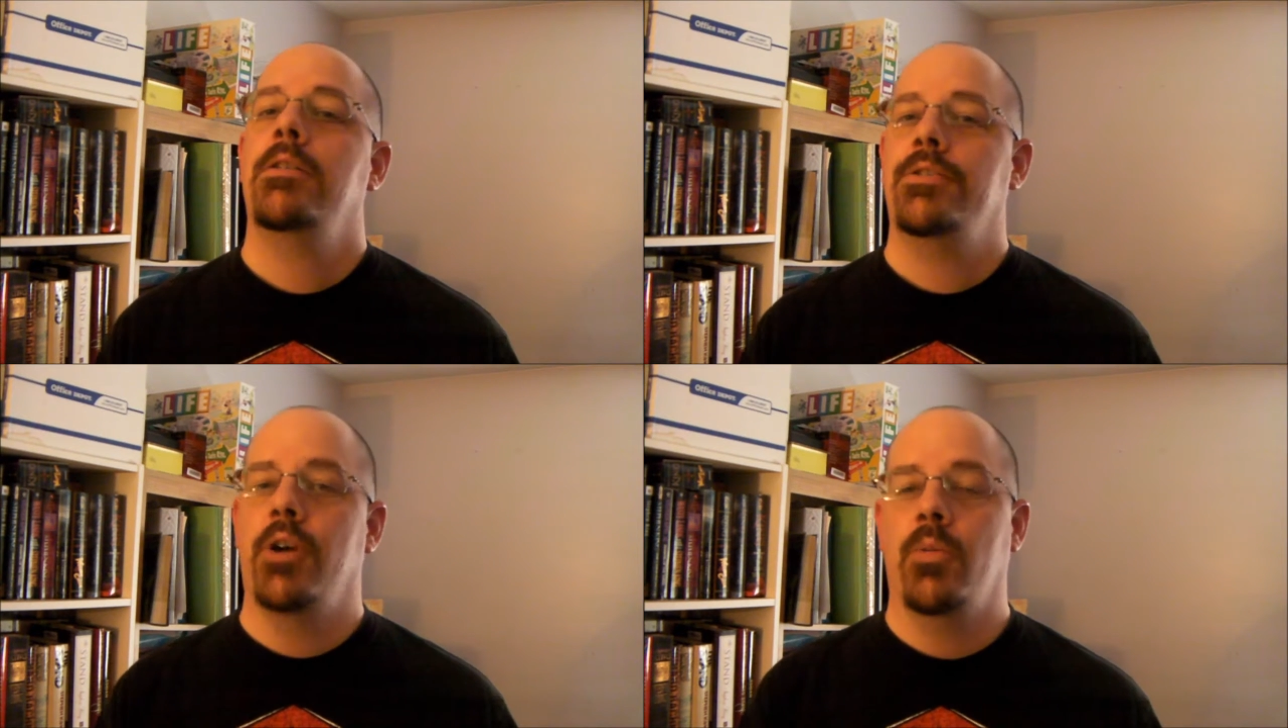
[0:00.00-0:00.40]

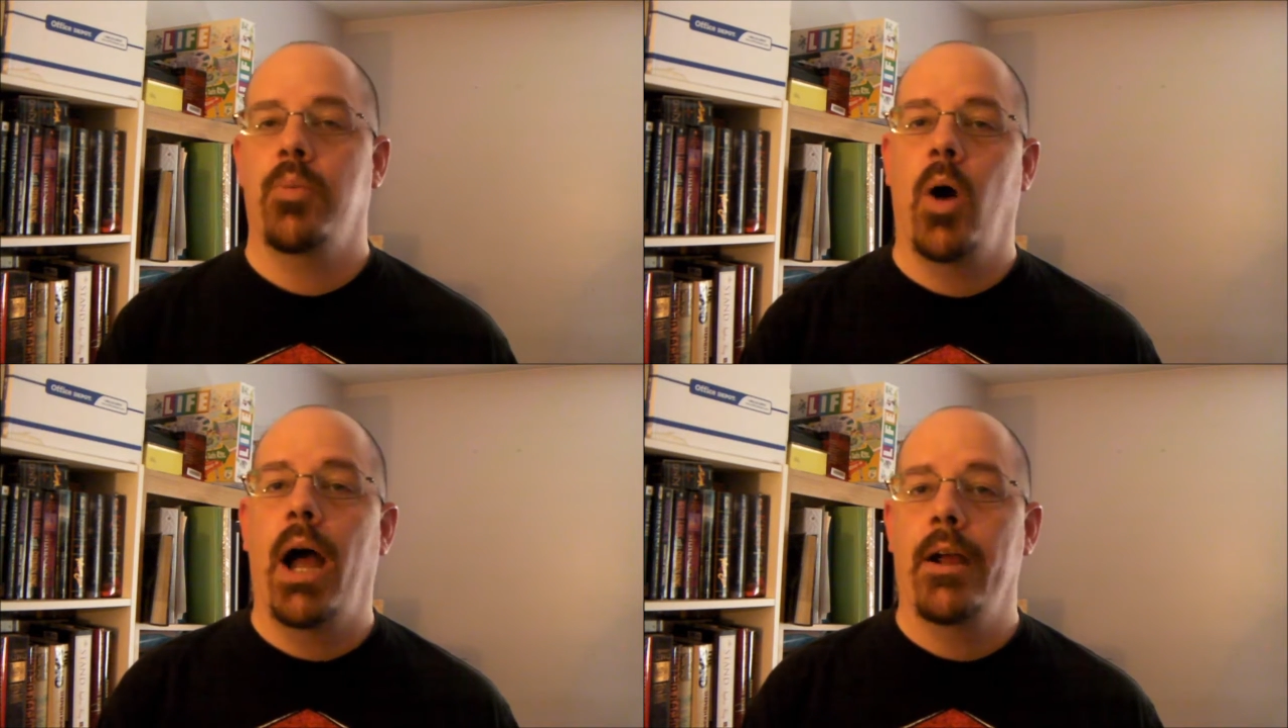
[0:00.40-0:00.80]
So
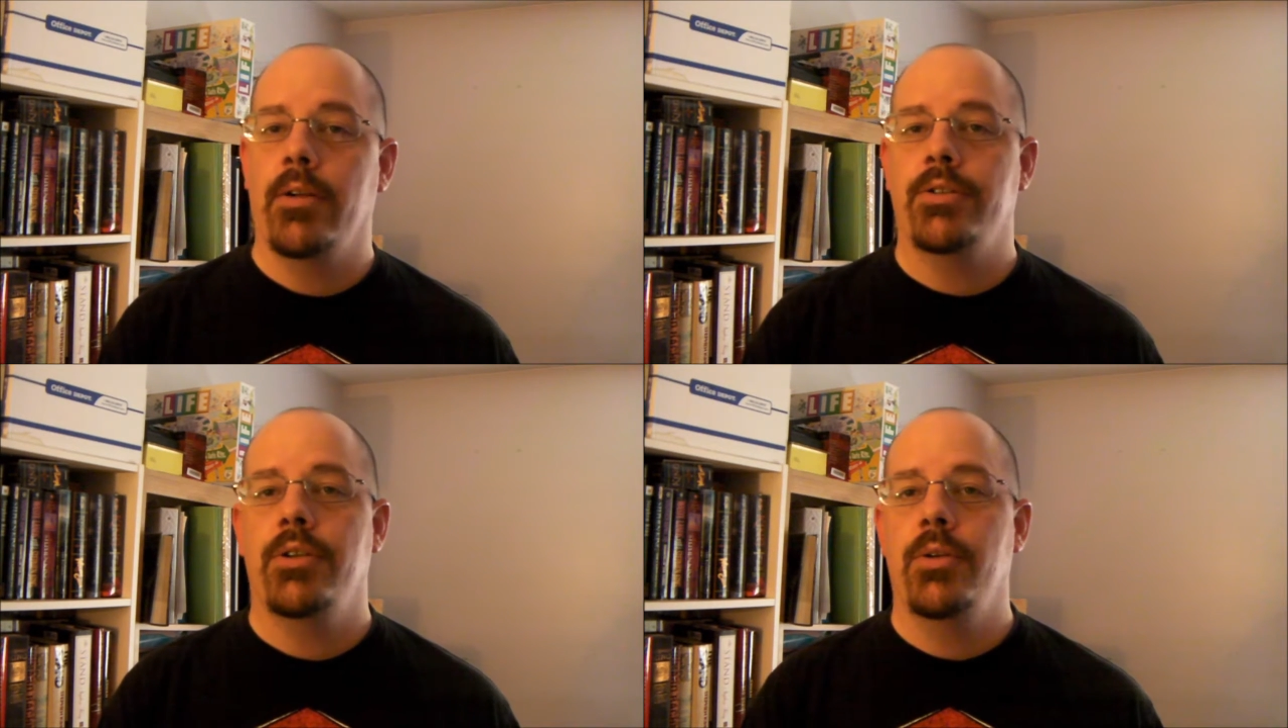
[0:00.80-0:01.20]

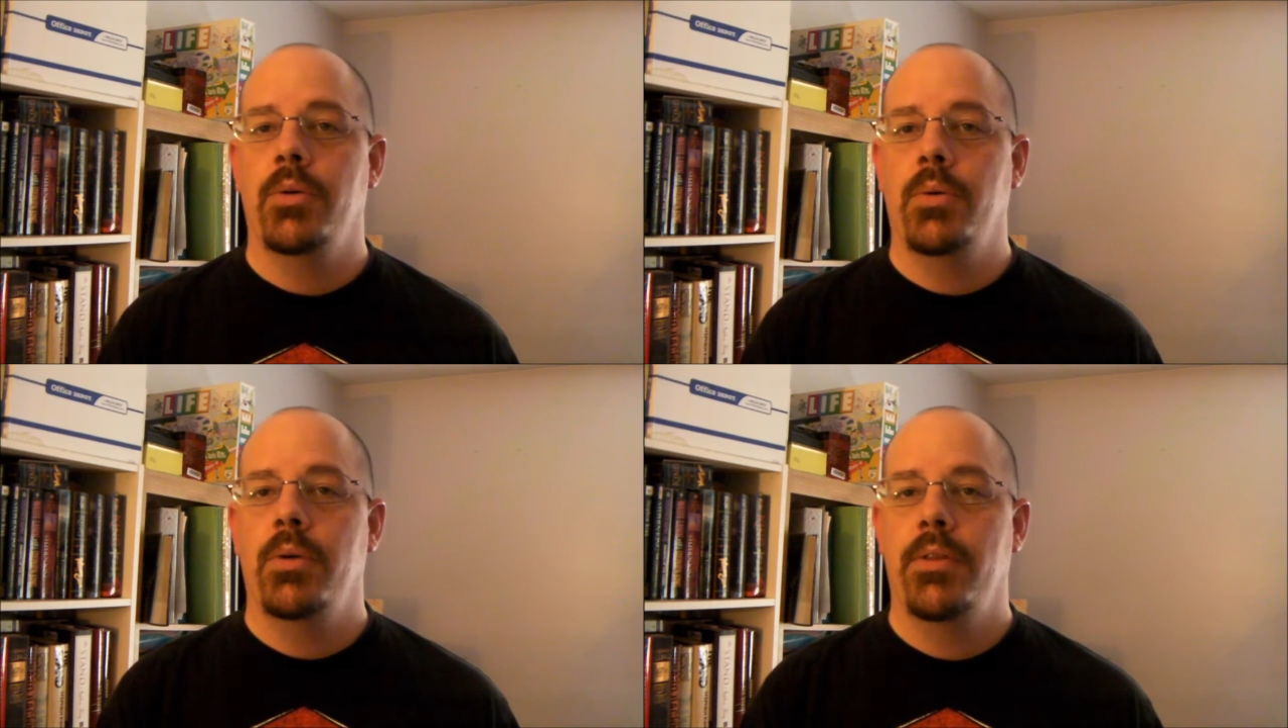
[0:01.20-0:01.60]
prior
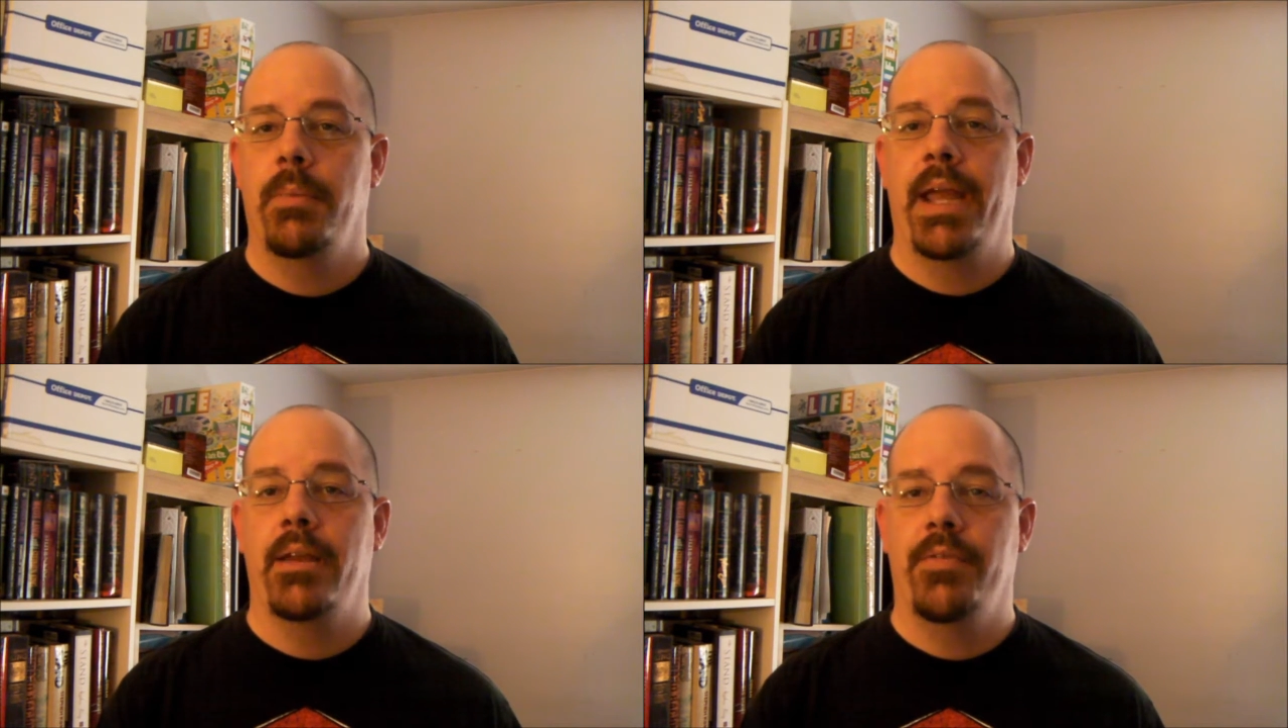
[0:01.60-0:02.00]
to the
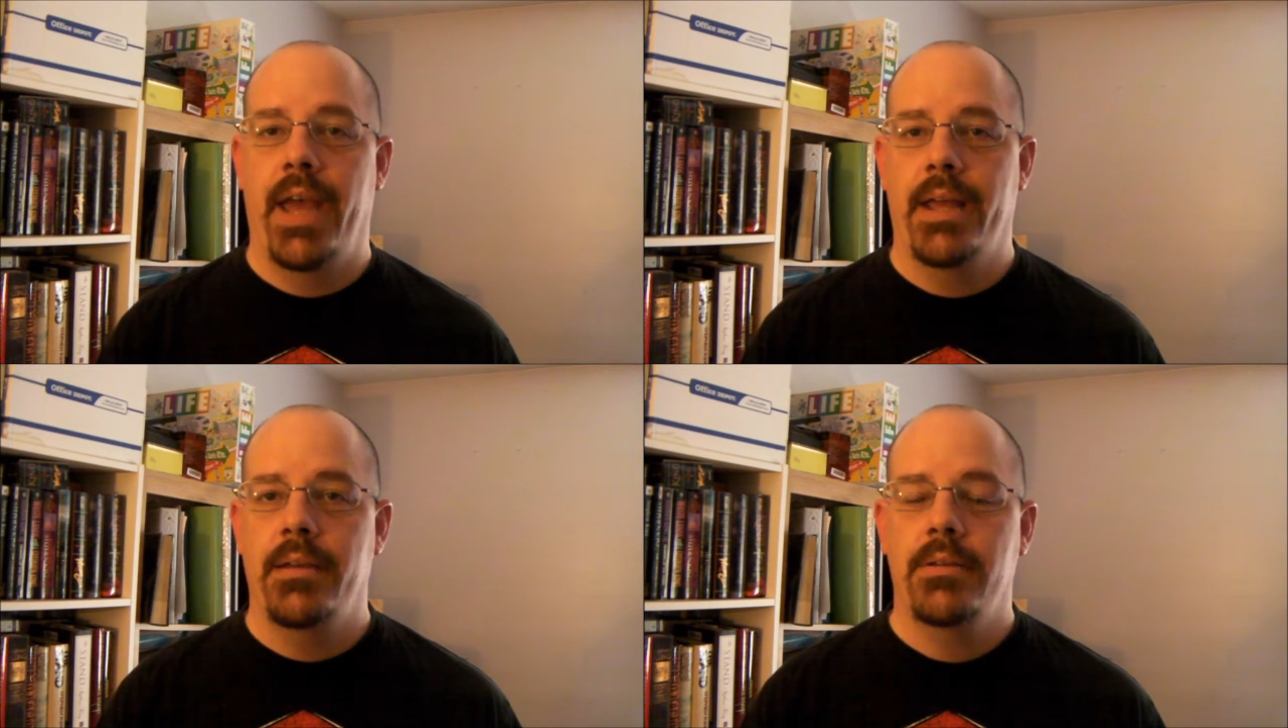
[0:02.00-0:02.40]
main event,